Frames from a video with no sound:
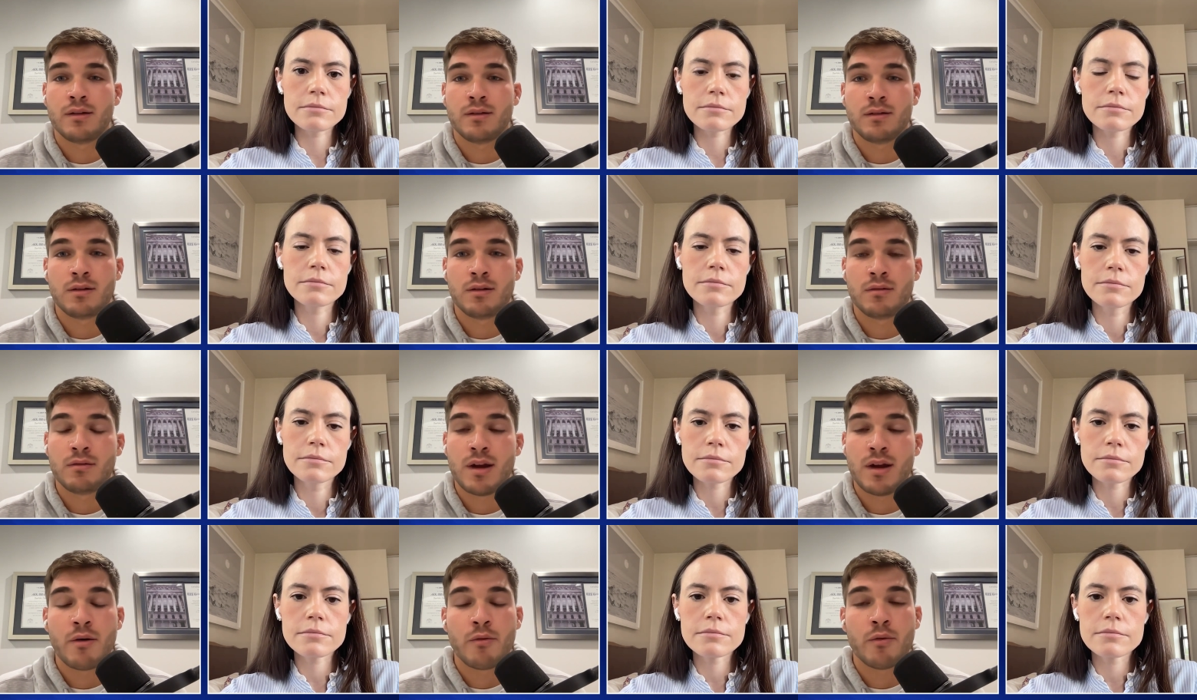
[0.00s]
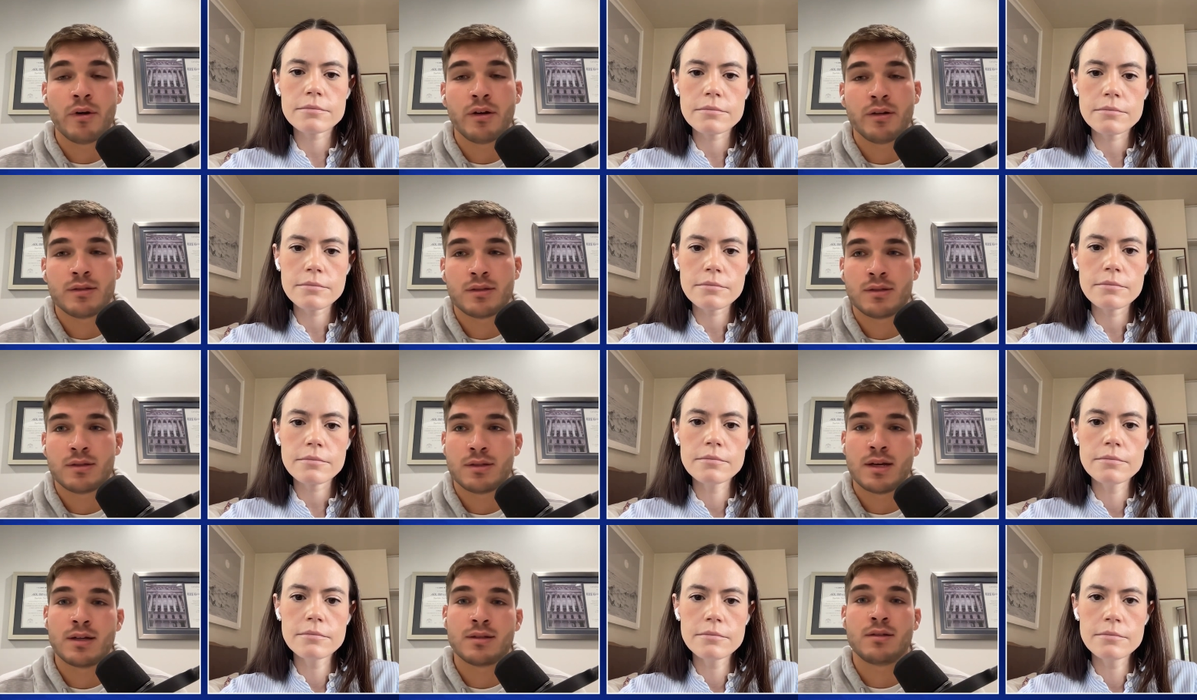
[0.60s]
Speaker 1: you know networks and
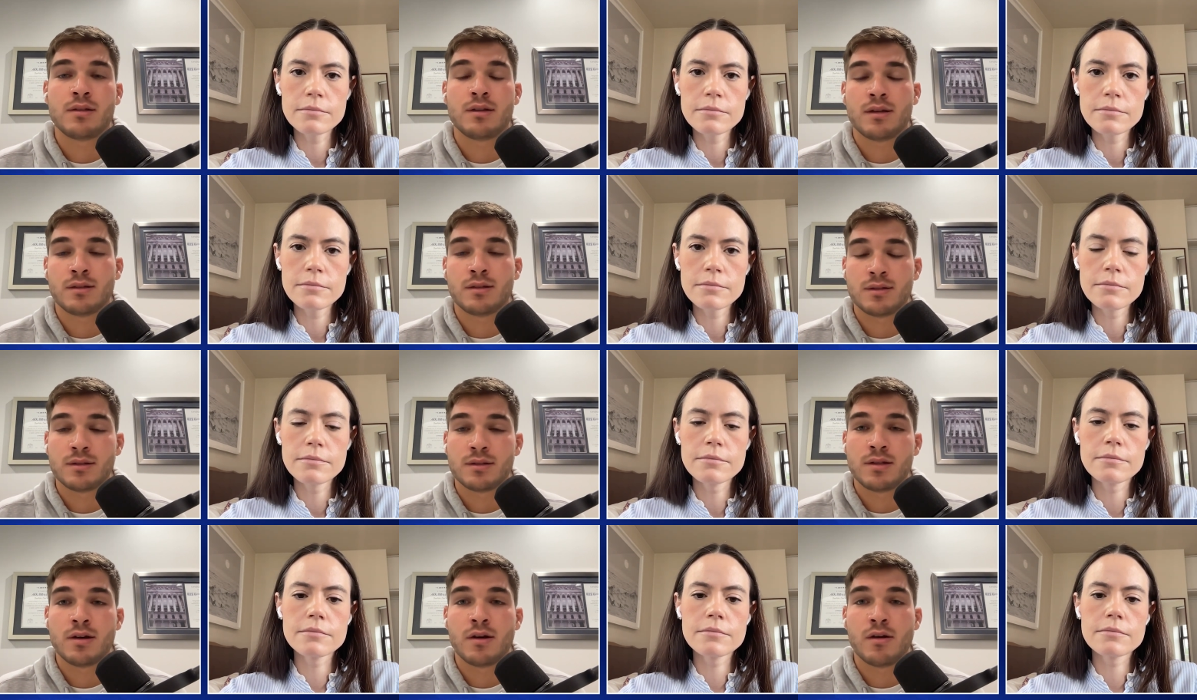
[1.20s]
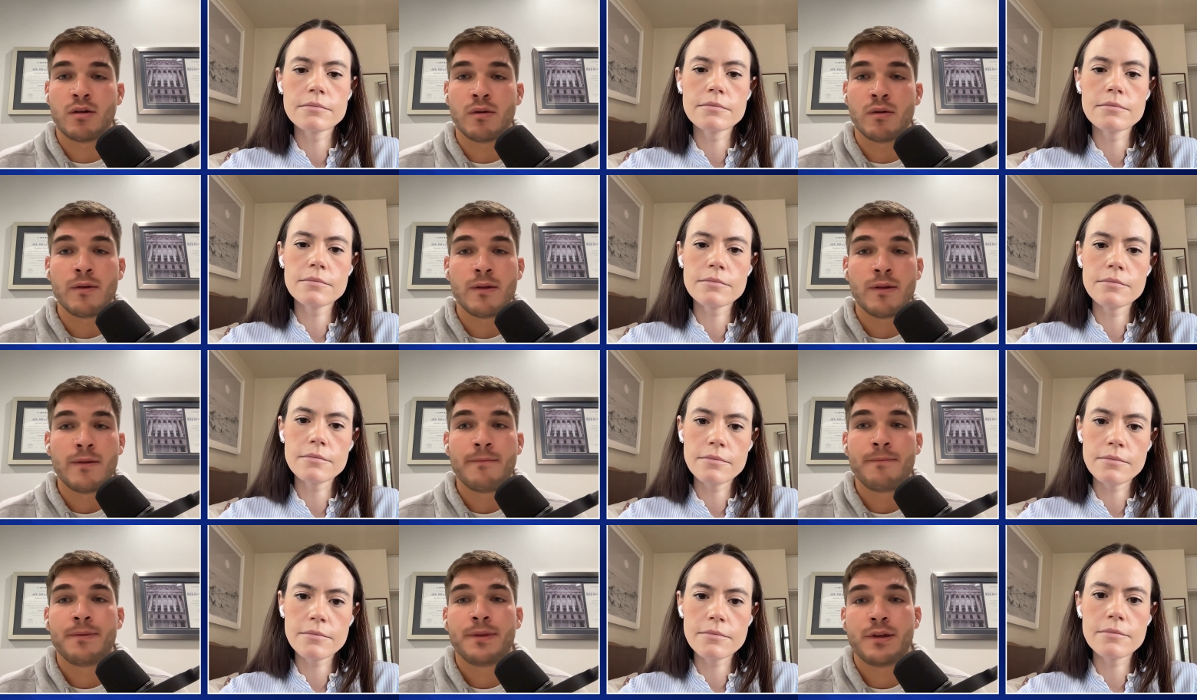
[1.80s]
Tesla is still
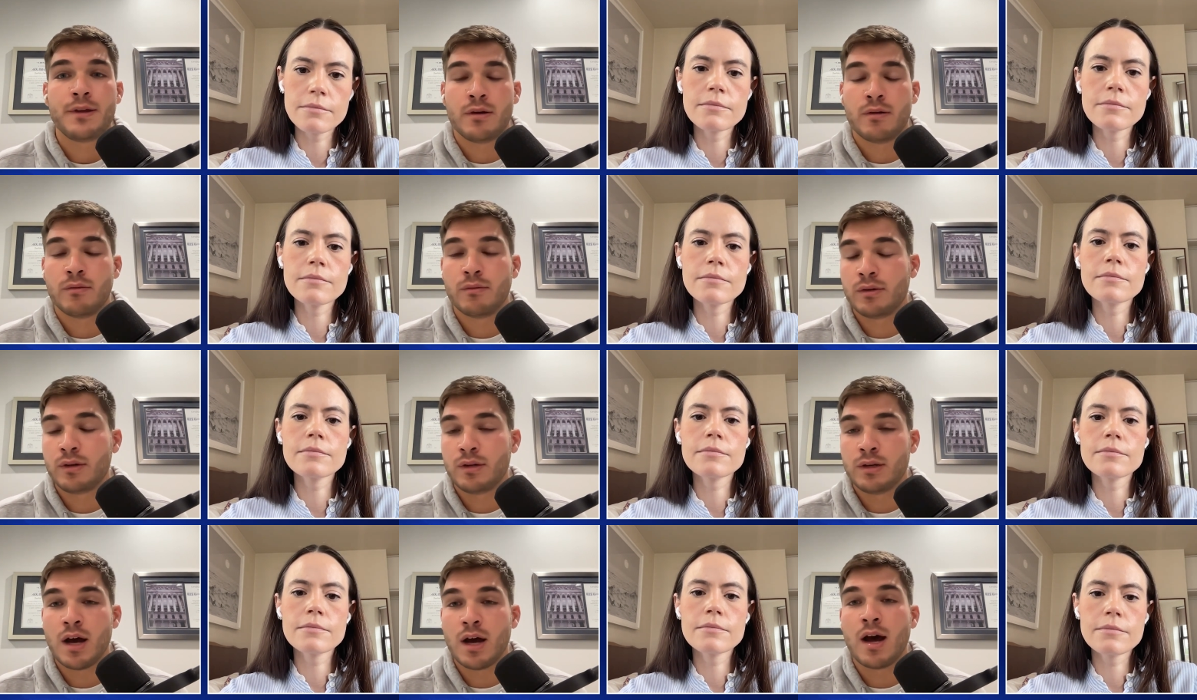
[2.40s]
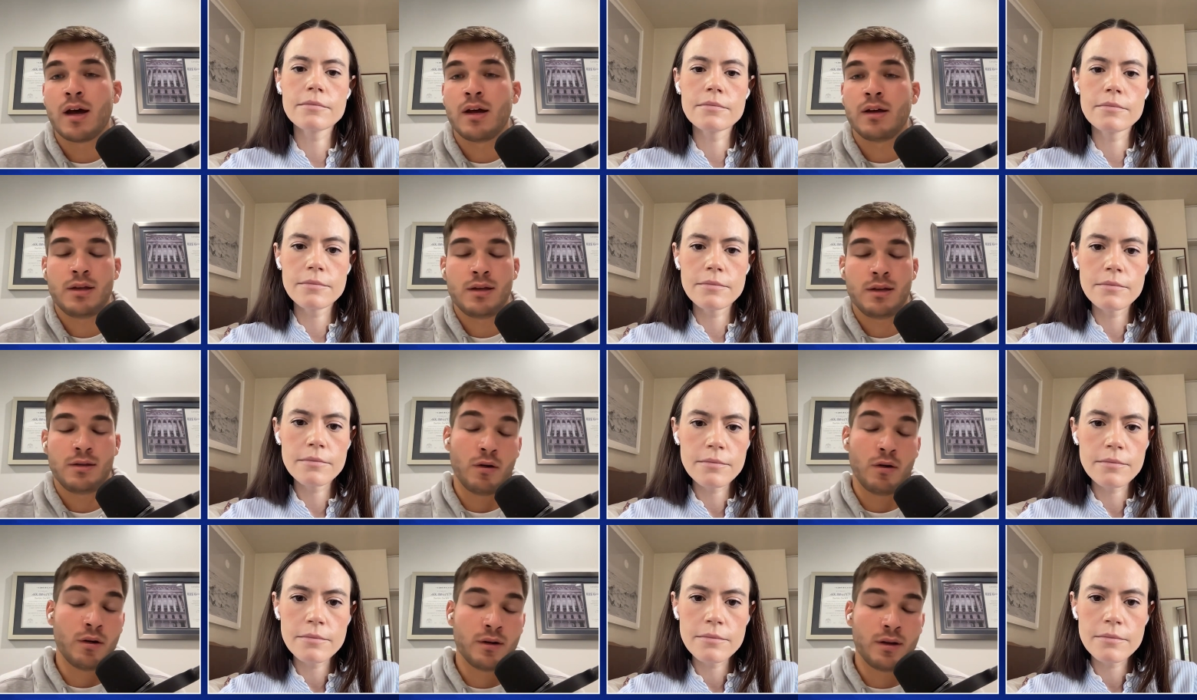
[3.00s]
you know not
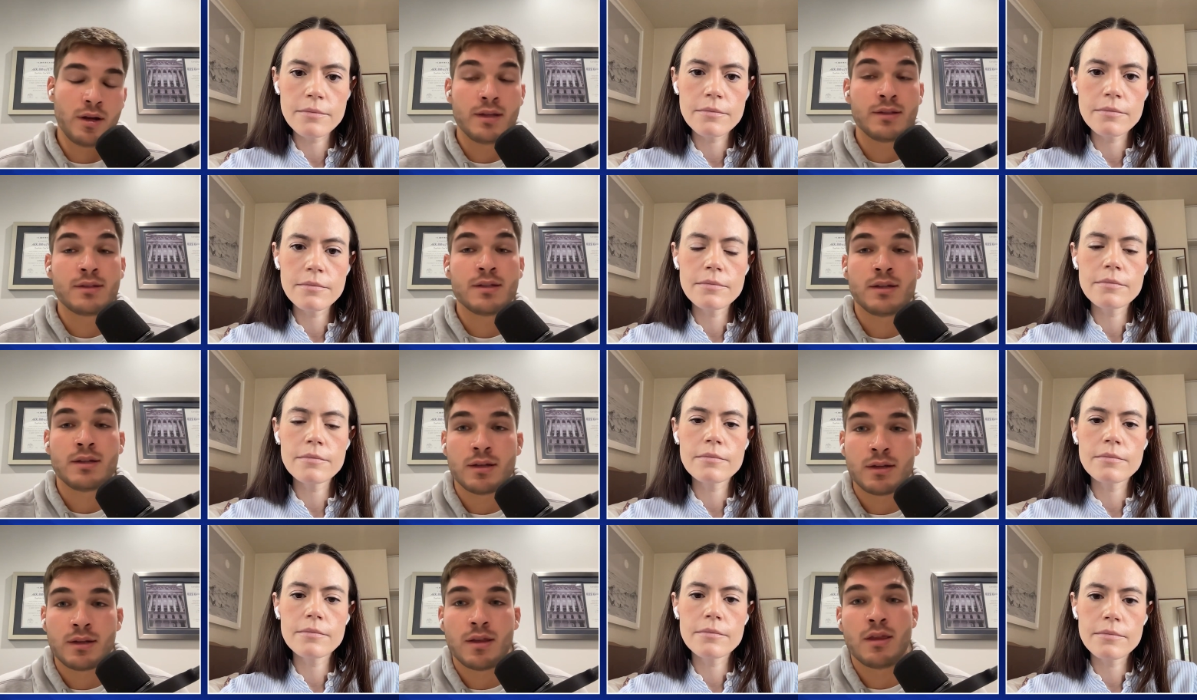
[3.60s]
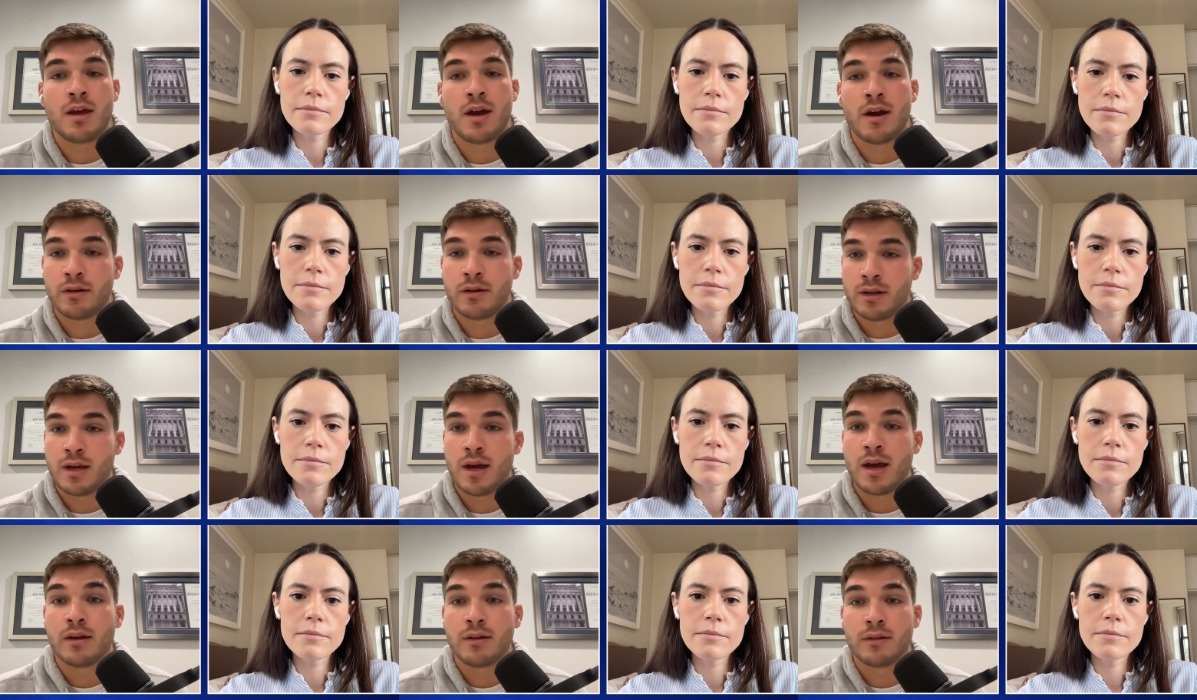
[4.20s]
or isn't there
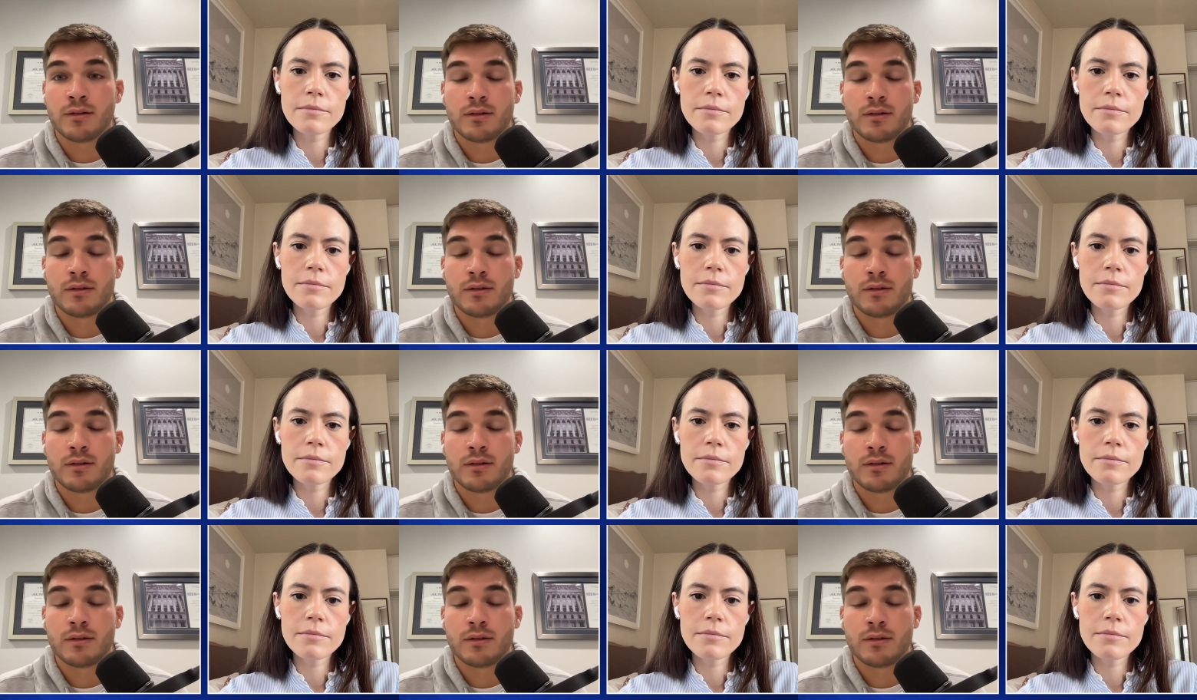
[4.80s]
yet?